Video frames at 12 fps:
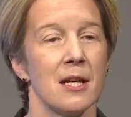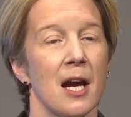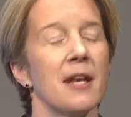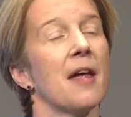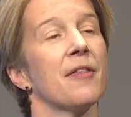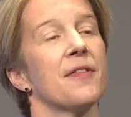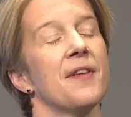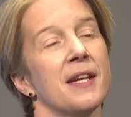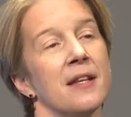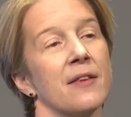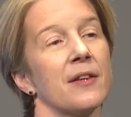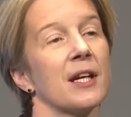Another
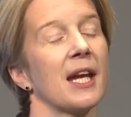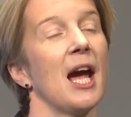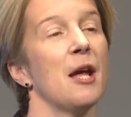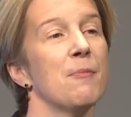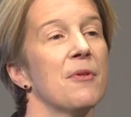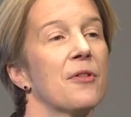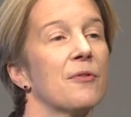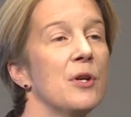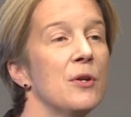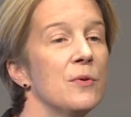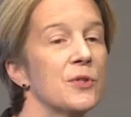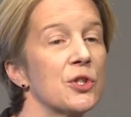thing that came
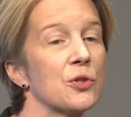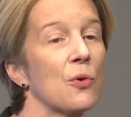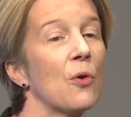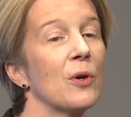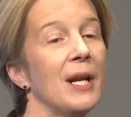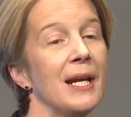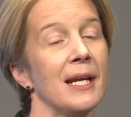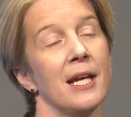through strongly